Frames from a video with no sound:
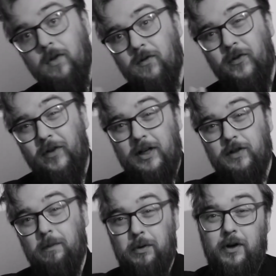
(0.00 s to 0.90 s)

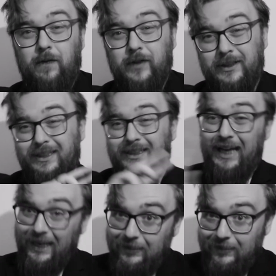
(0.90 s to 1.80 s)
Finished the book the
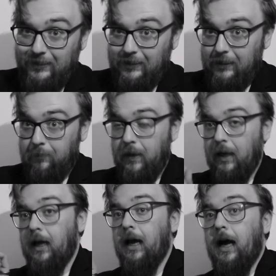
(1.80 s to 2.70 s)
second time,
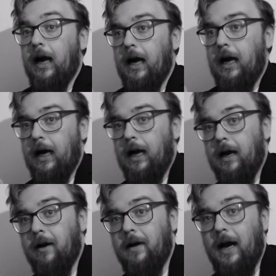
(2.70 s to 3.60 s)

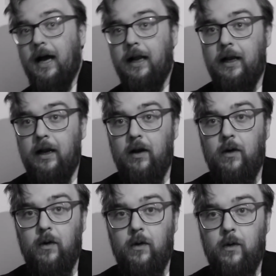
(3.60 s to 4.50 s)

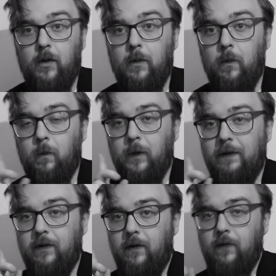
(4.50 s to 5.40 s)
and
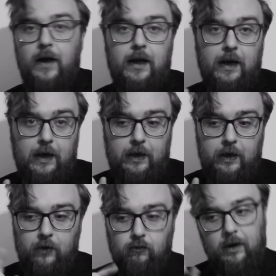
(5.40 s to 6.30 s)
given that
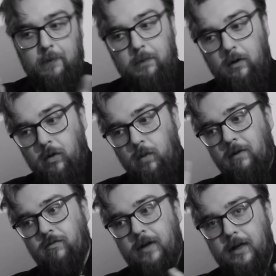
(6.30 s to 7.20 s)
I'd written a book
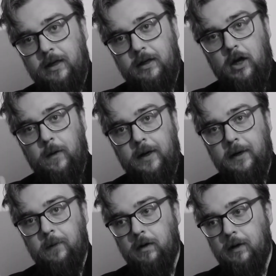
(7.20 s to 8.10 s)
without really
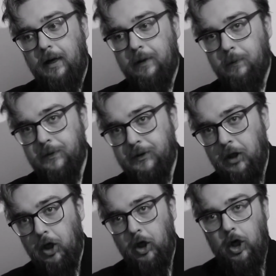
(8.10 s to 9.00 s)
knowing what I was
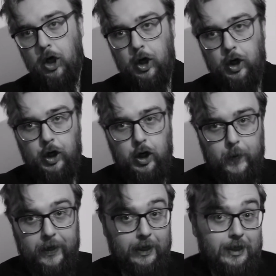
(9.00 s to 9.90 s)

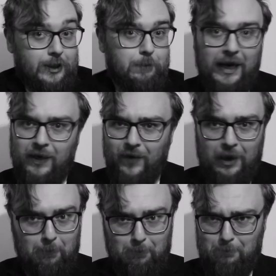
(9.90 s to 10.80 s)
doing, despite
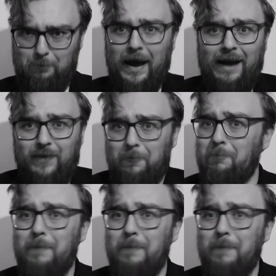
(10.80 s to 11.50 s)
the